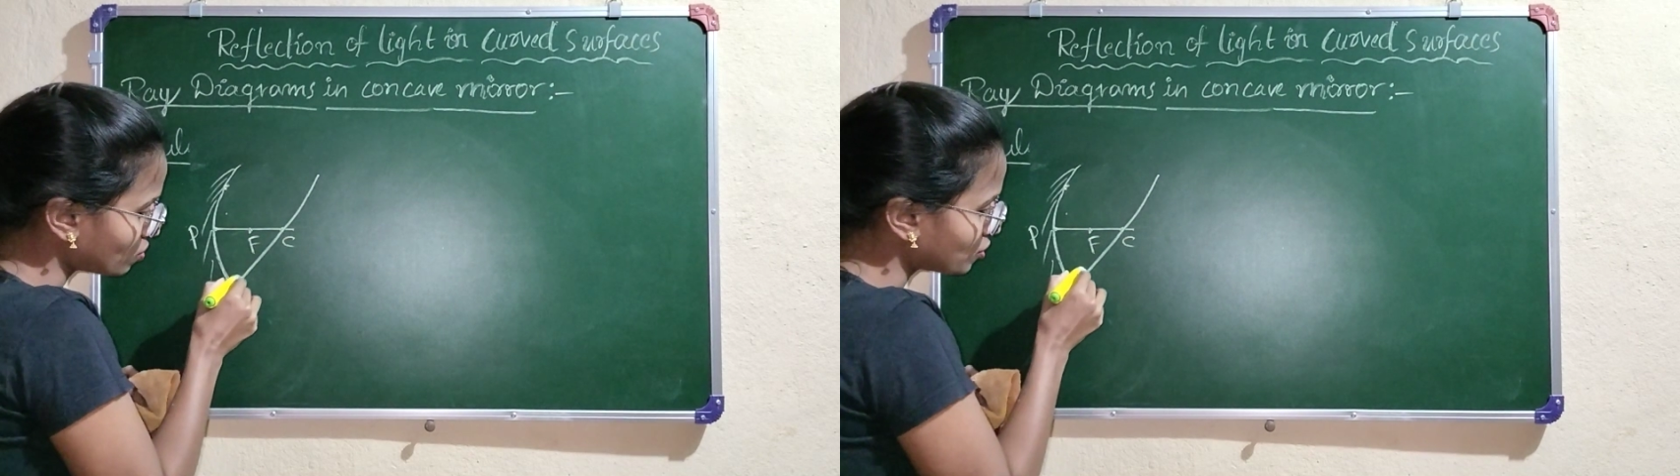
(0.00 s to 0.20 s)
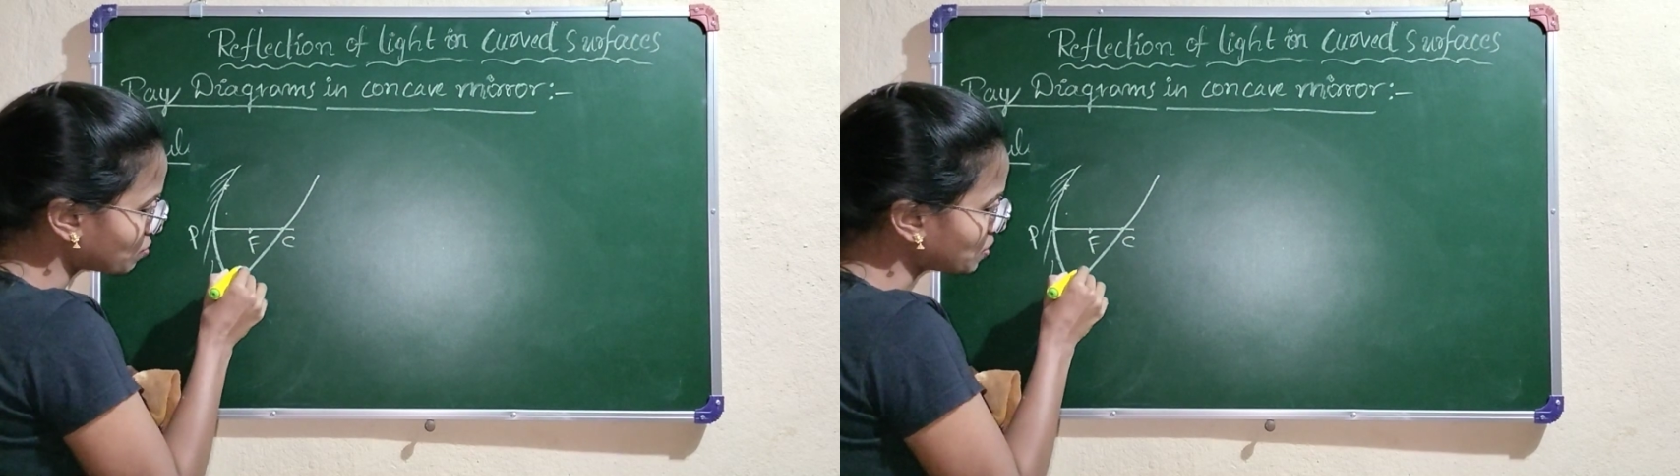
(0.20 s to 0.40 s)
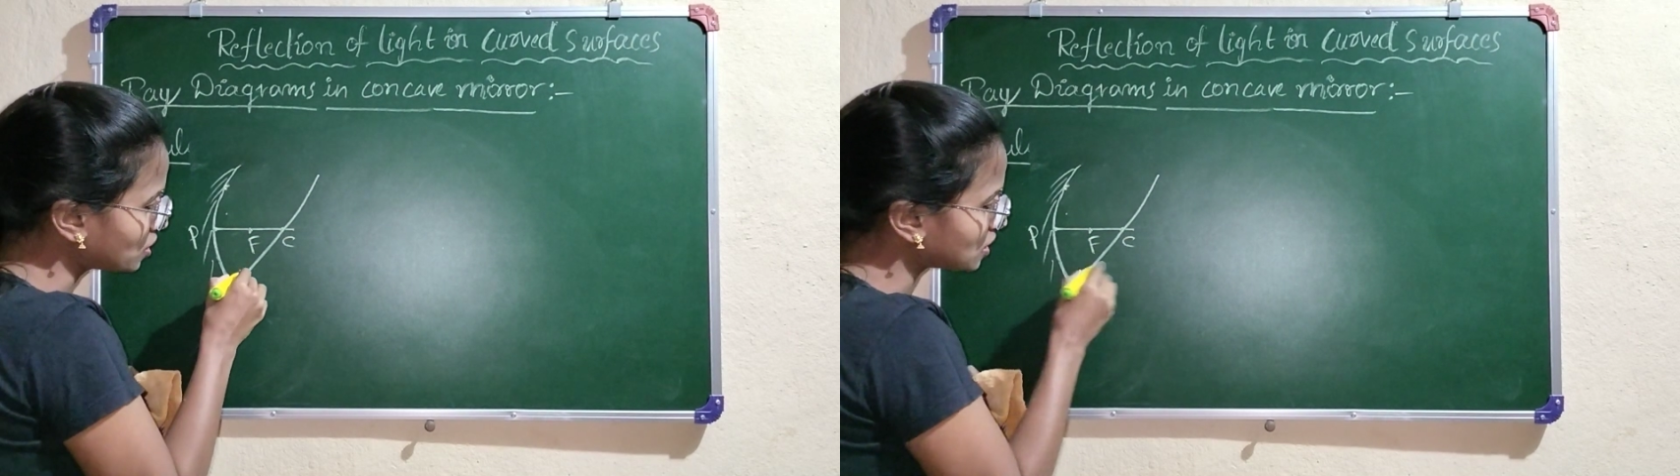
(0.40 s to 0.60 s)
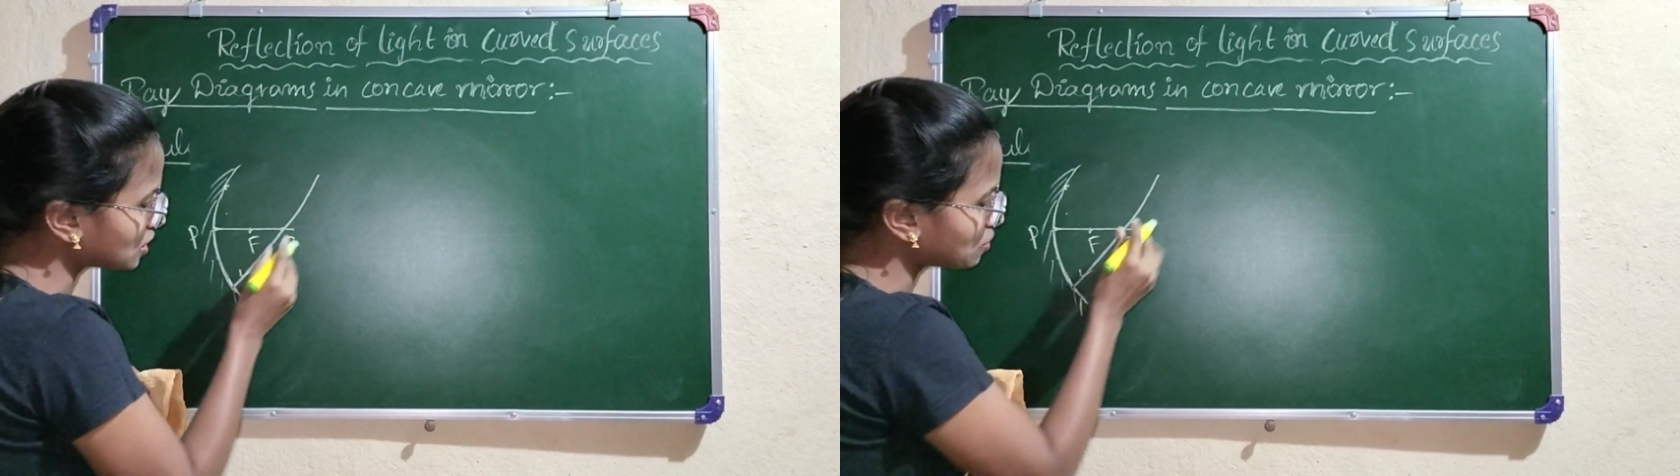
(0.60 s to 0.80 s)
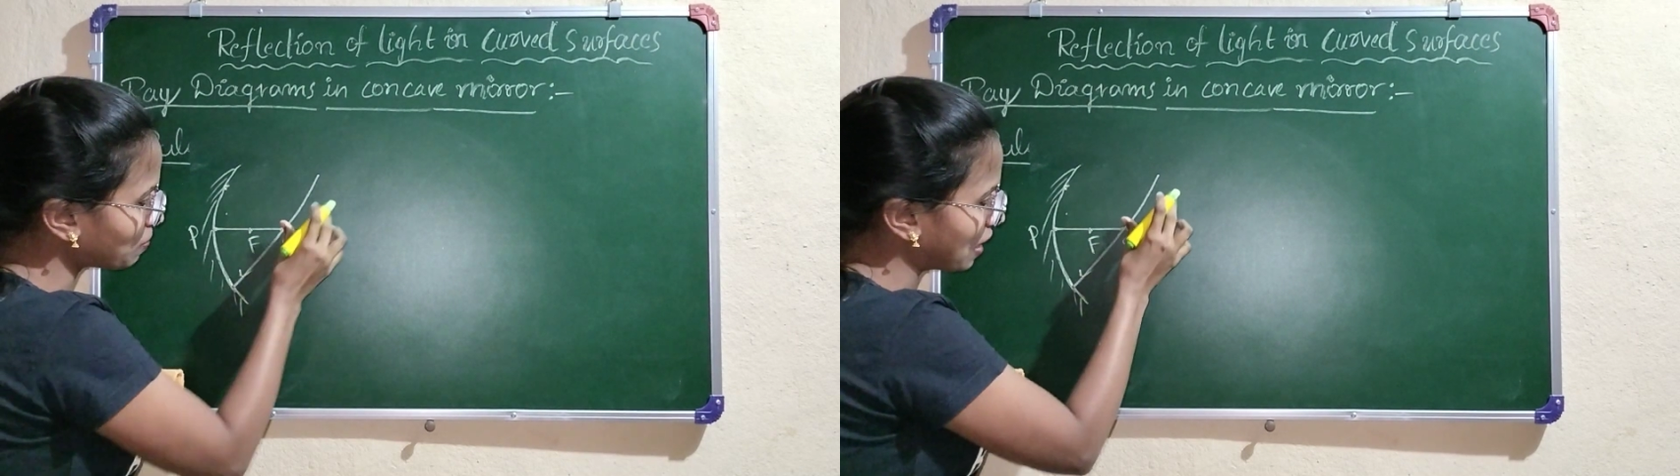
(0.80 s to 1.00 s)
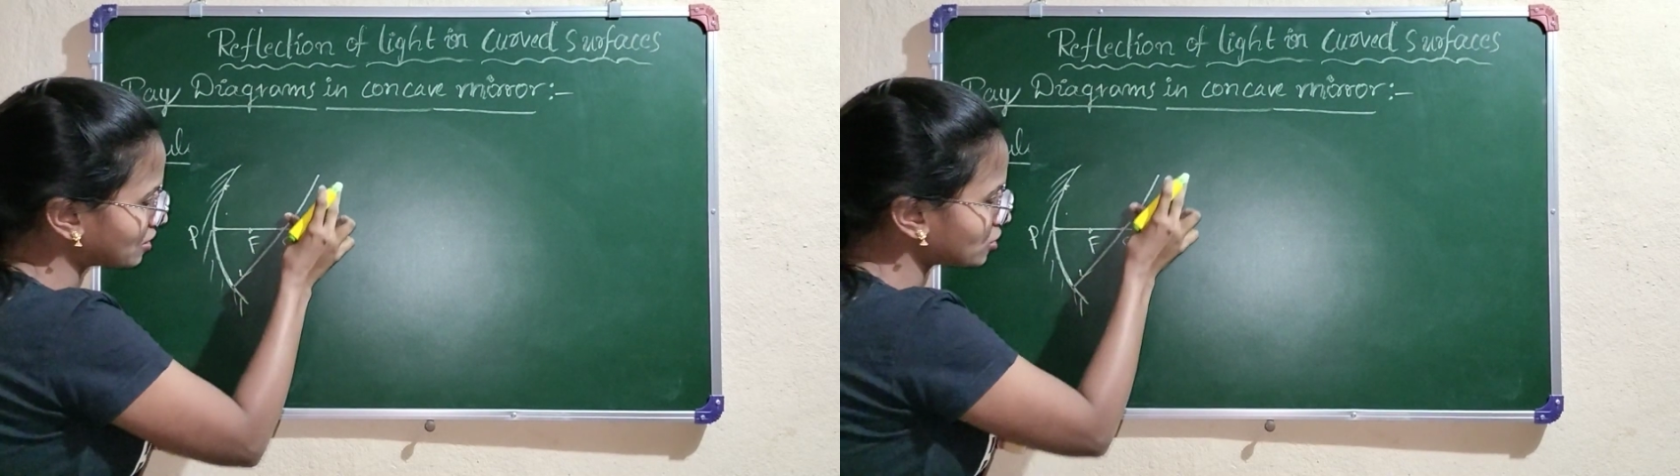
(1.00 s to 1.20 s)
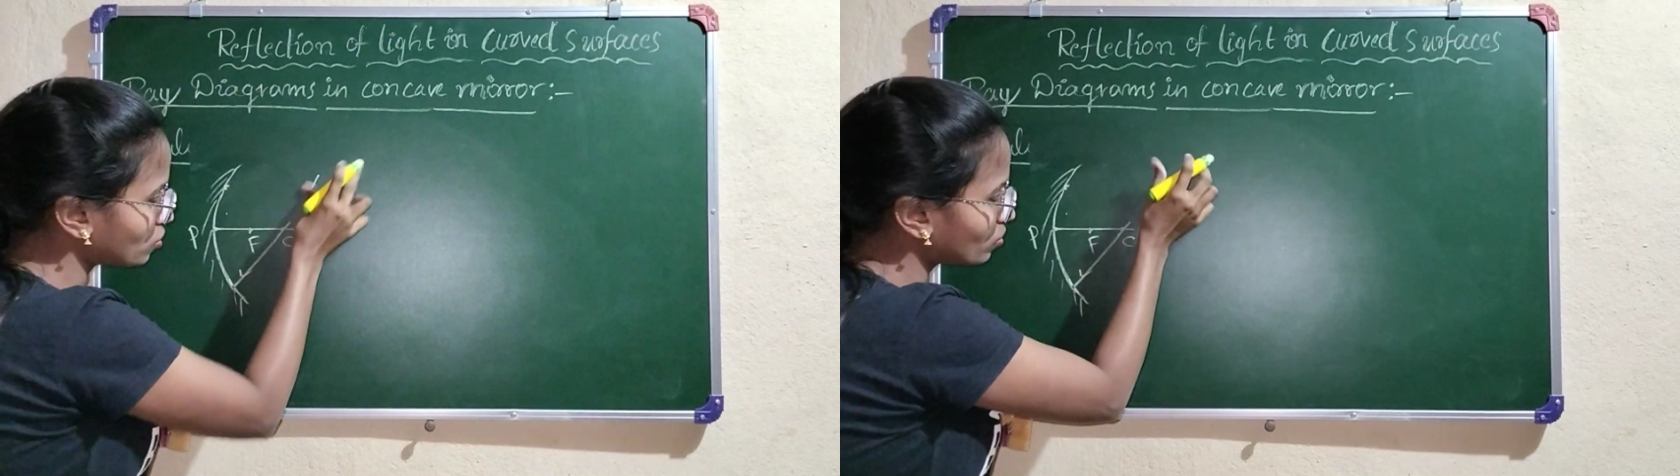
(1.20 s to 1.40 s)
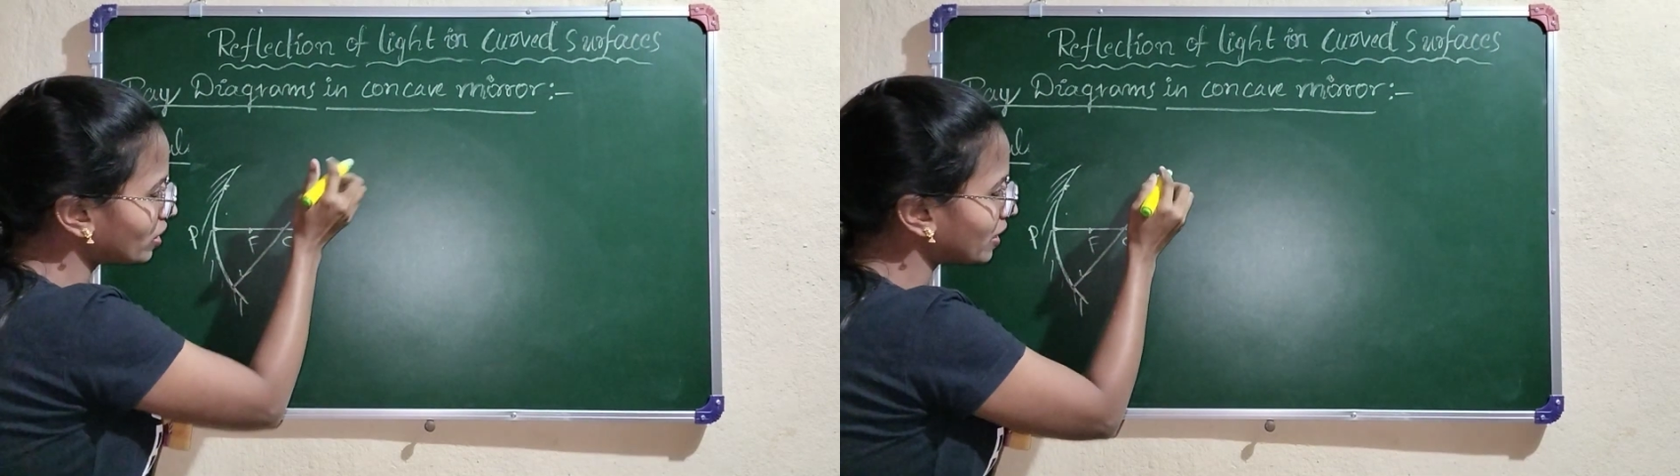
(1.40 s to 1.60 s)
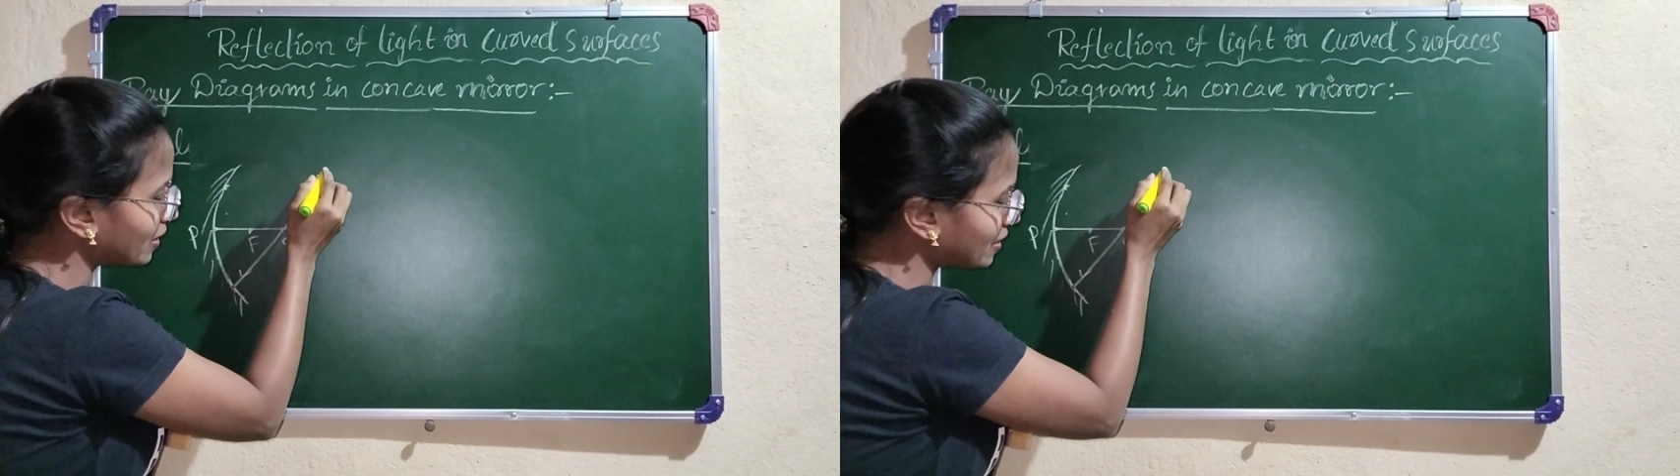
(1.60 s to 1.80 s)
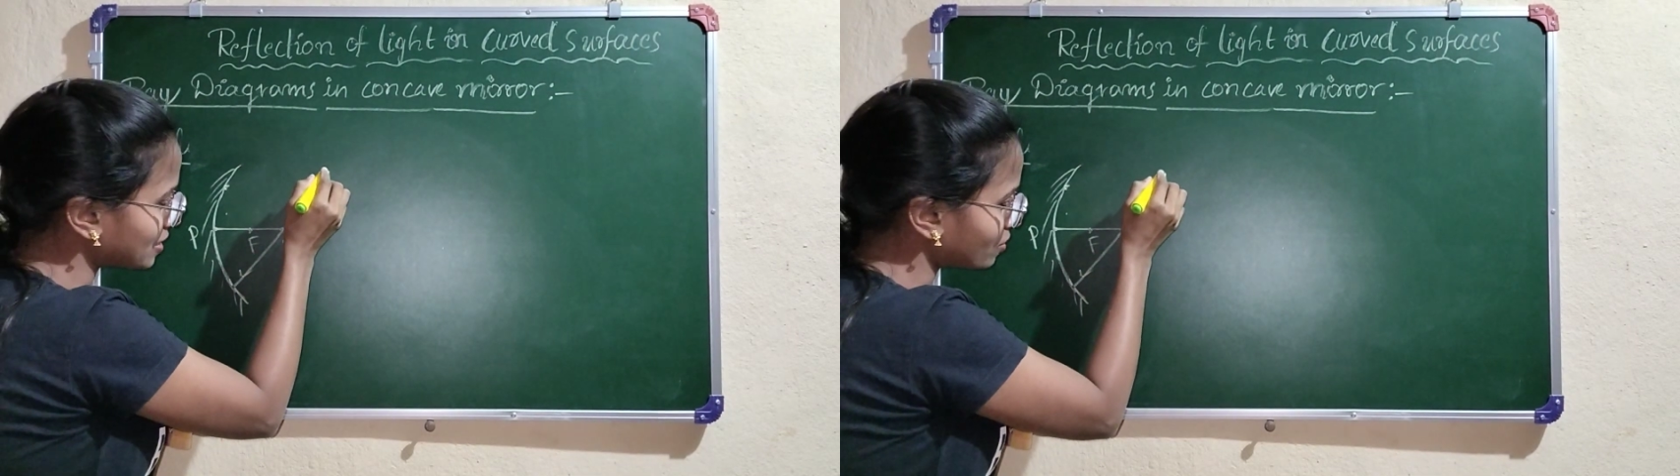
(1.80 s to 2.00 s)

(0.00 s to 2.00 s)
which means it is passes through the radius,